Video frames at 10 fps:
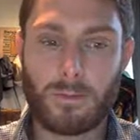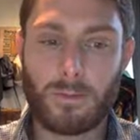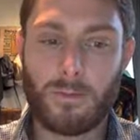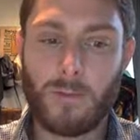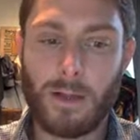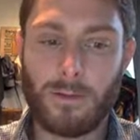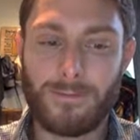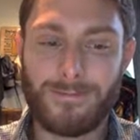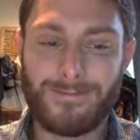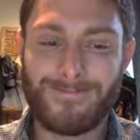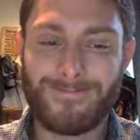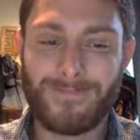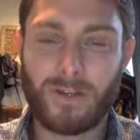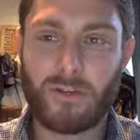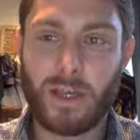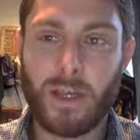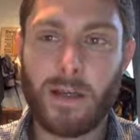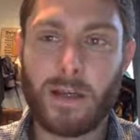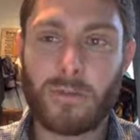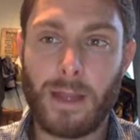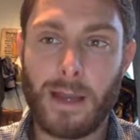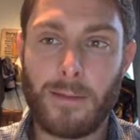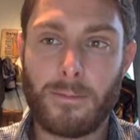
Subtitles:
Well, there's a handout for that.